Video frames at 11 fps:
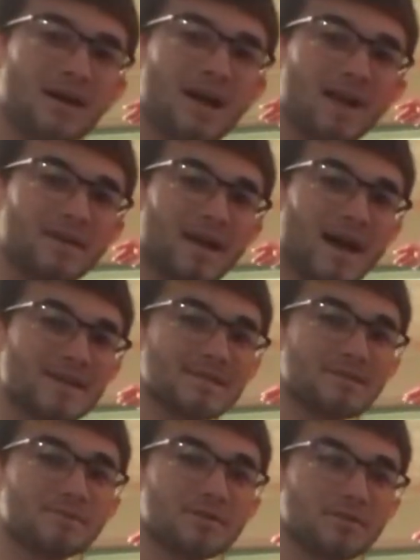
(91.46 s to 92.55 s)
and then ask
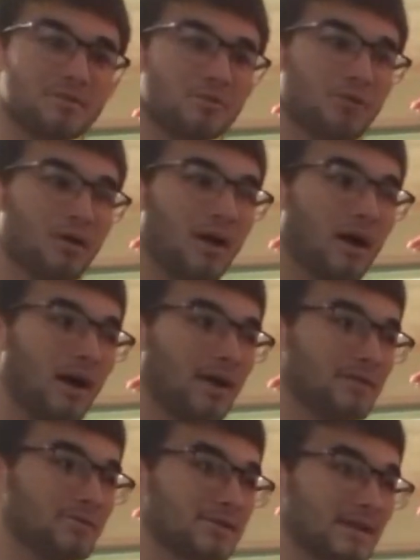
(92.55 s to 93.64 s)
them to
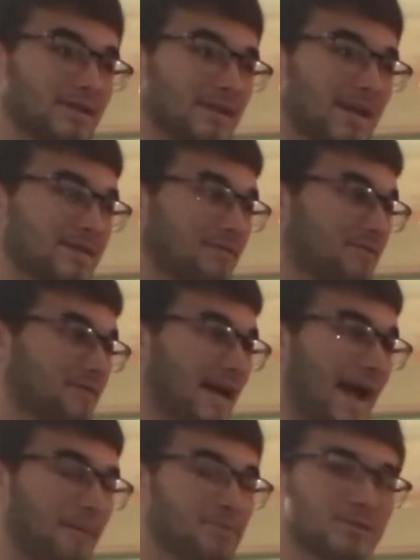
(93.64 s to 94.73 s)
do successive
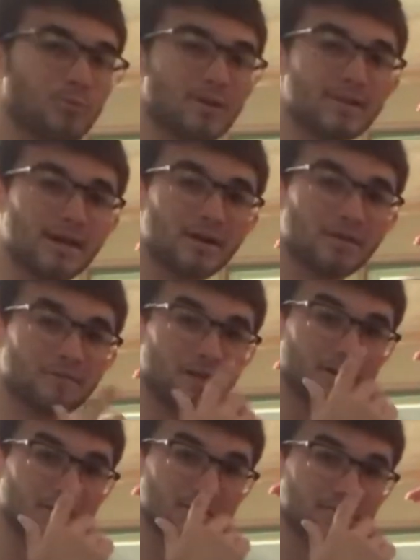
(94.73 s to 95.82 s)
taps with their
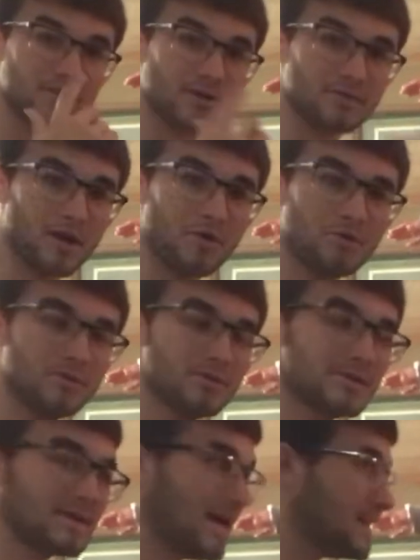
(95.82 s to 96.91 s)
finger to their
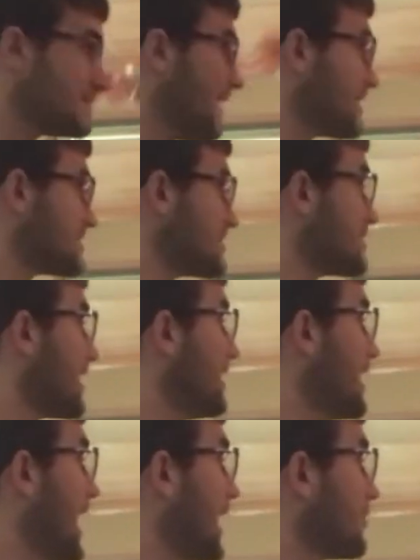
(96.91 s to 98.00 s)
nose as fast and
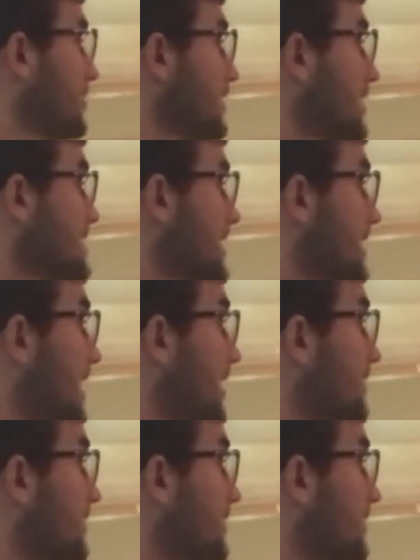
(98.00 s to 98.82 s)
accurately as they can.